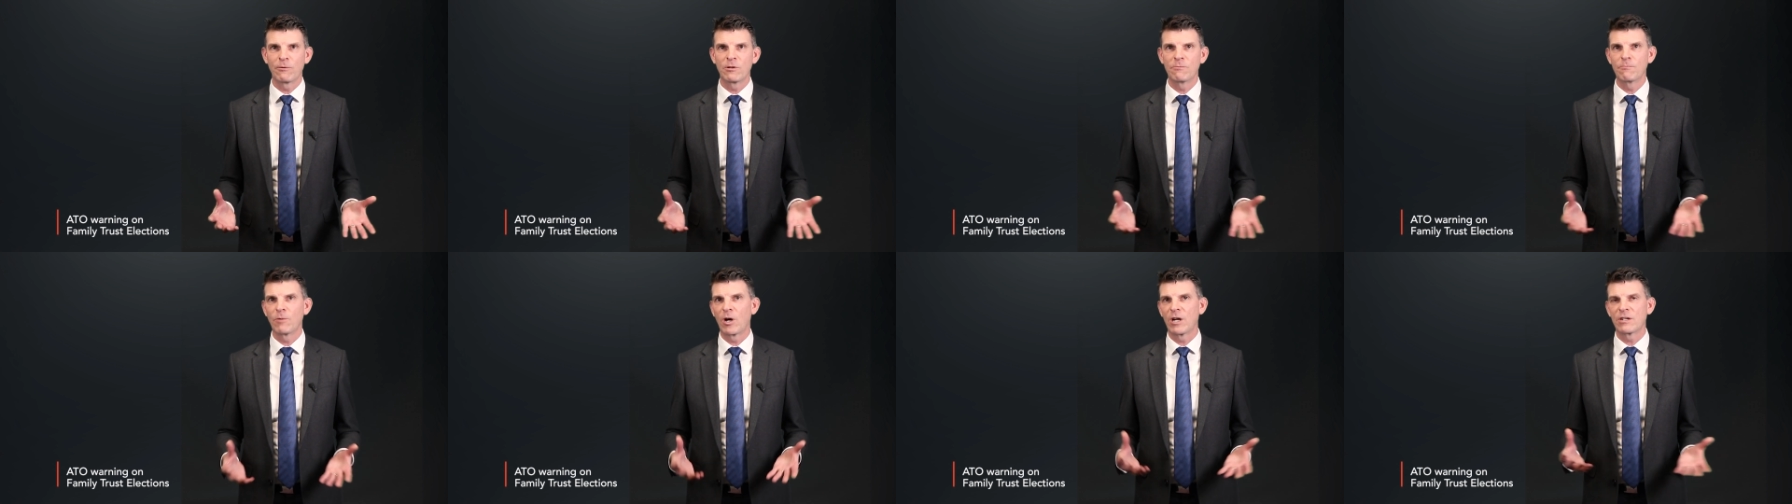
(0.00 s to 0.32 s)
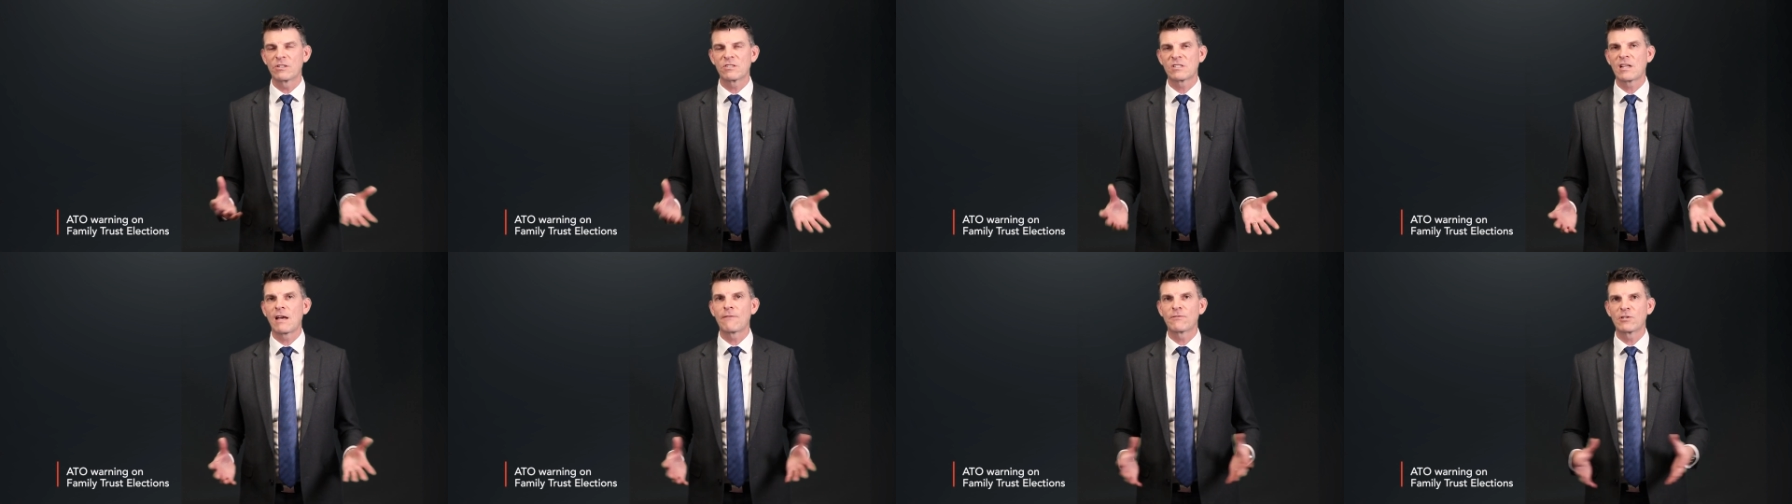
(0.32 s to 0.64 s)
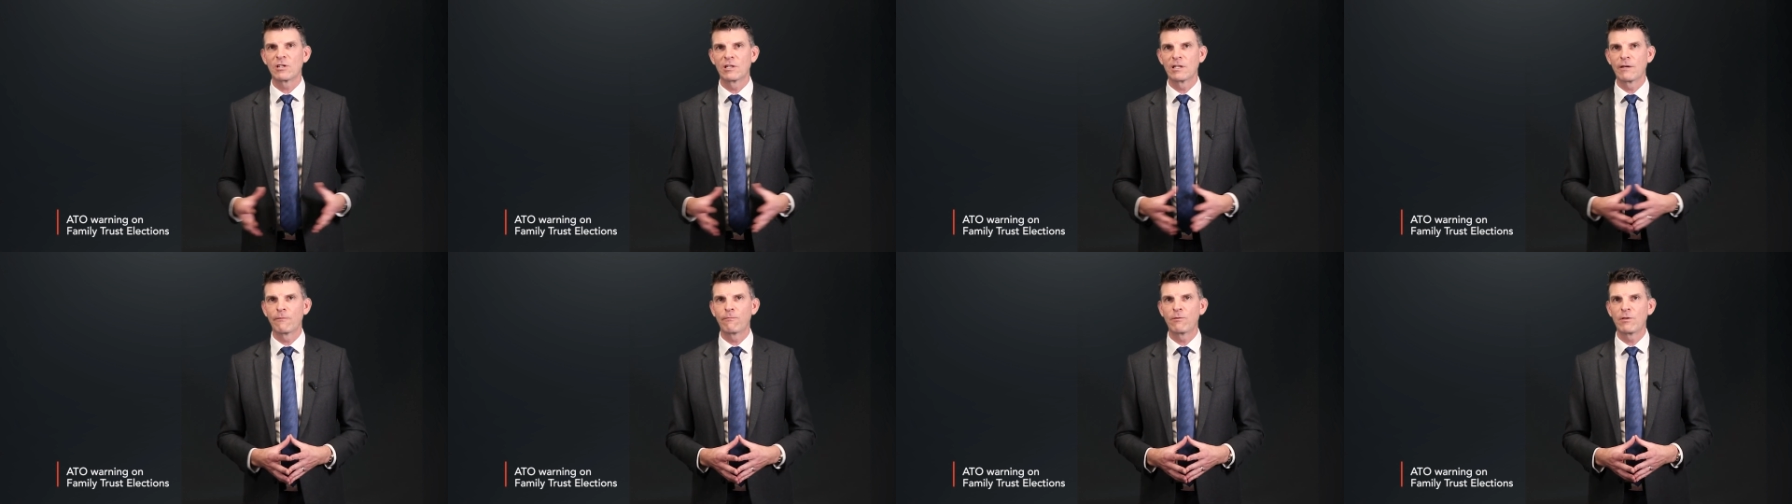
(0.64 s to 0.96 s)
We might just have
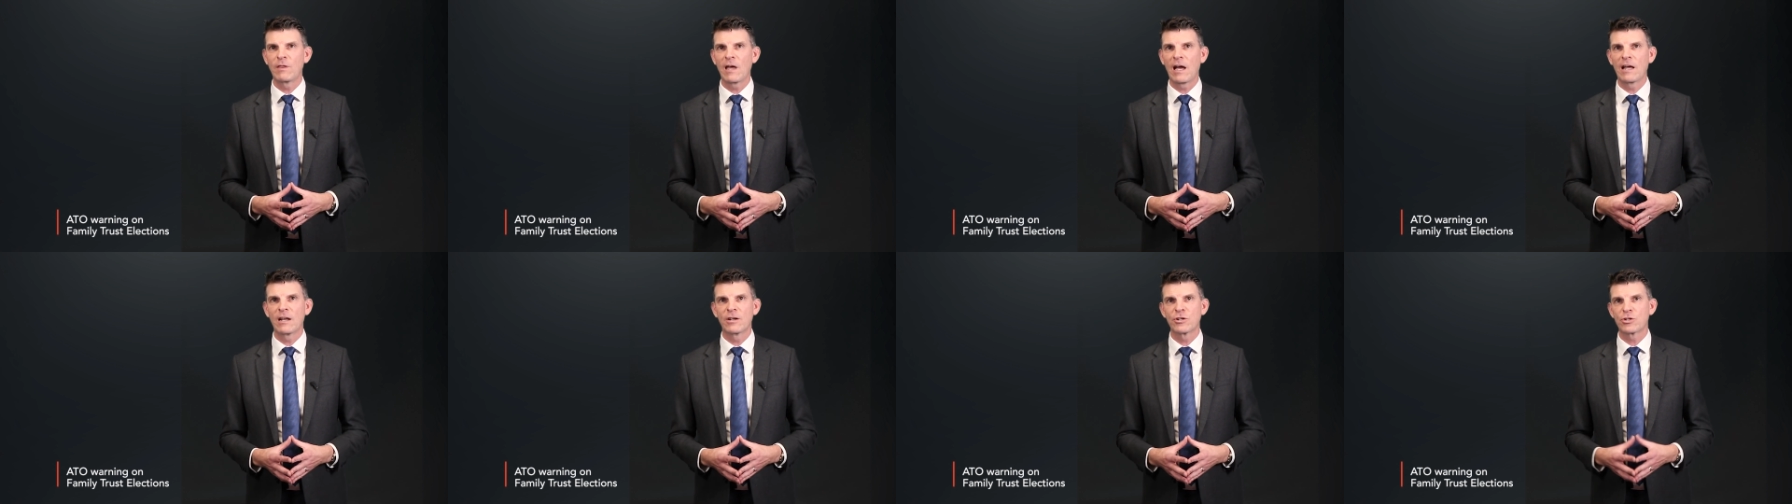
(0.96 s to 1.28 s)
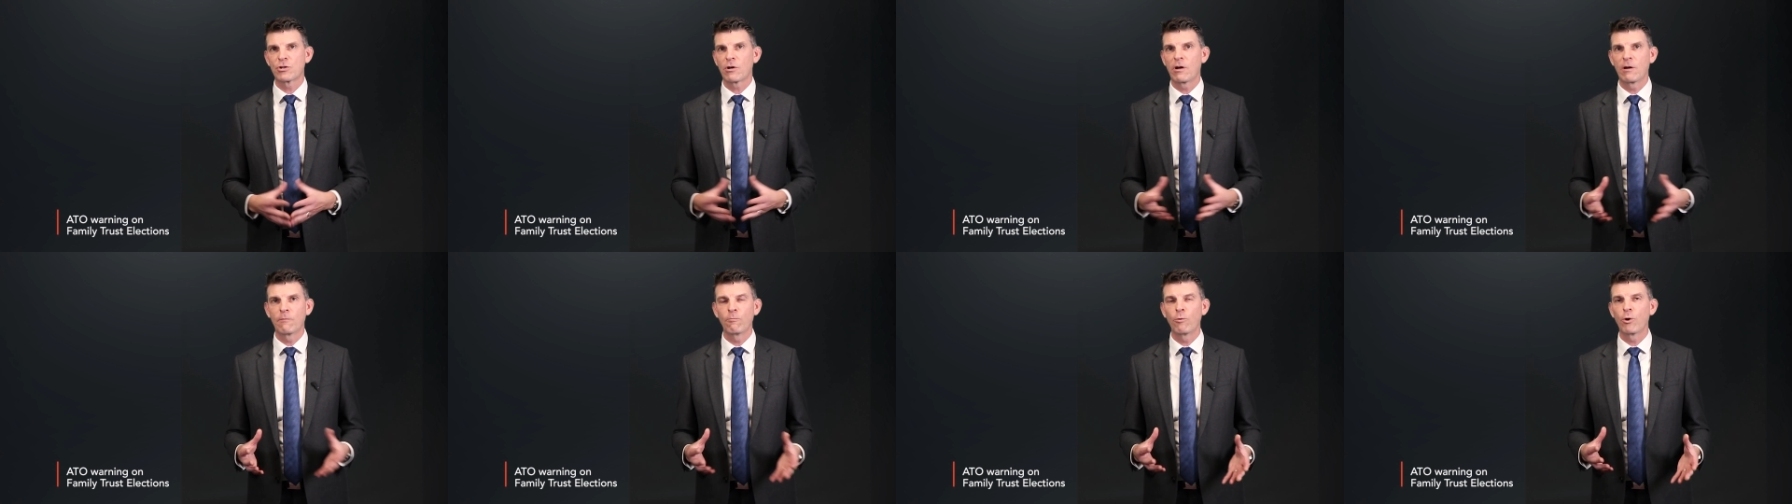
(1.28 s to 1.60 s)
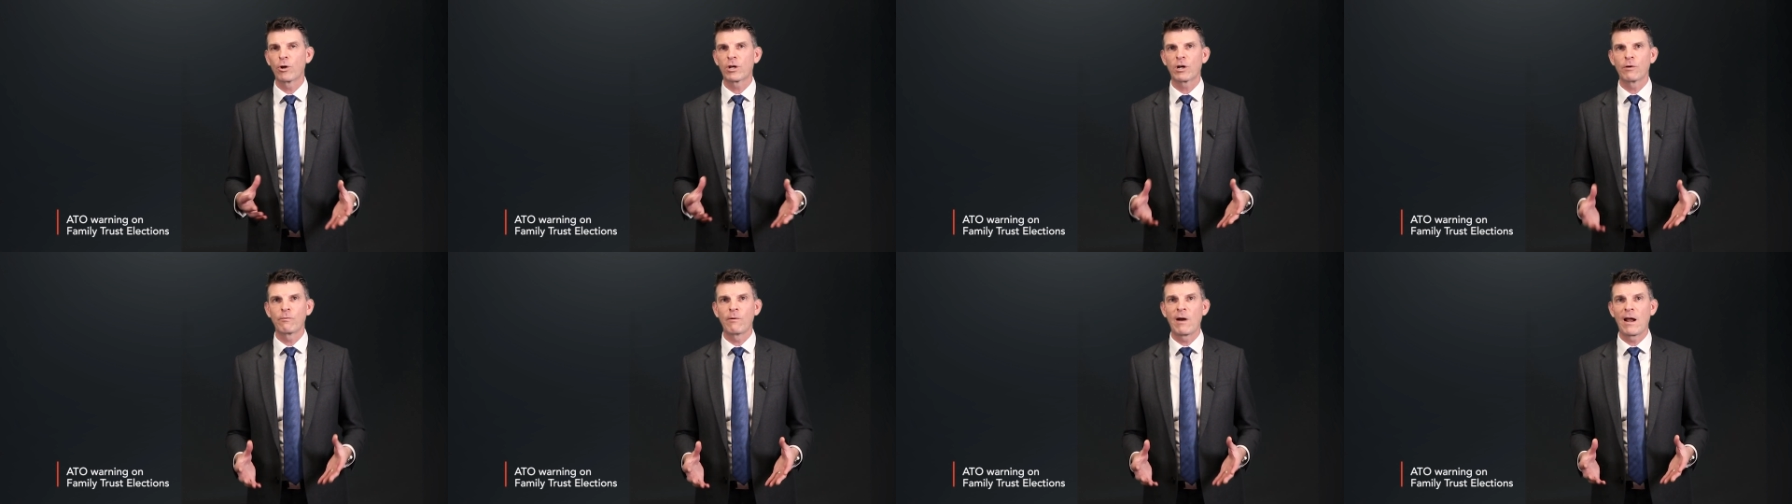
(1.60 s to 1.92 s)
to live with that and try and
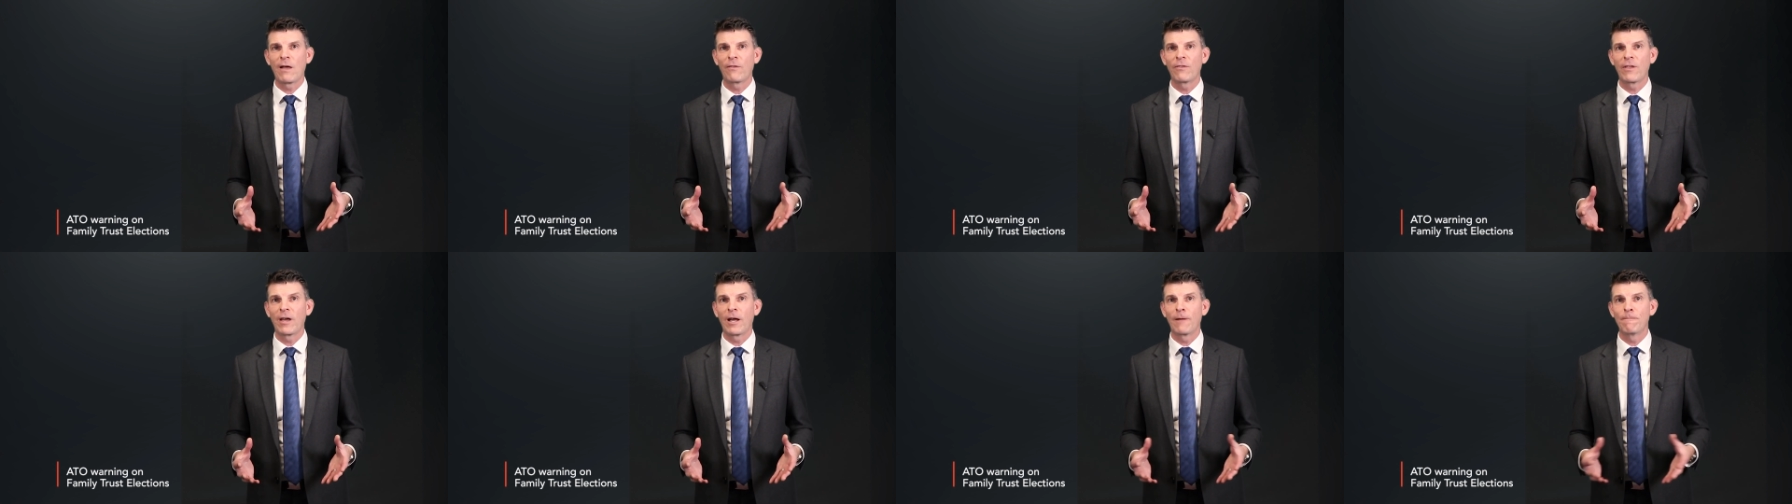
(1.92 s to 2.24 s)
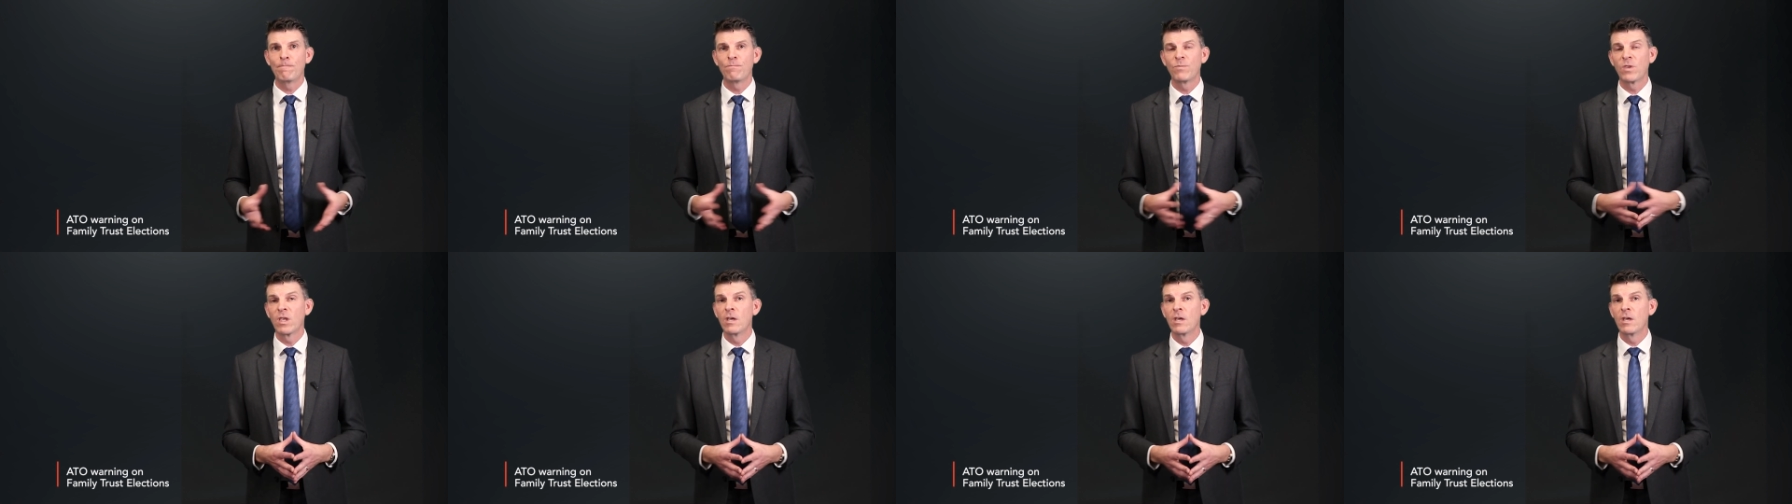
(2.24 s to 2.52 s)
work around that.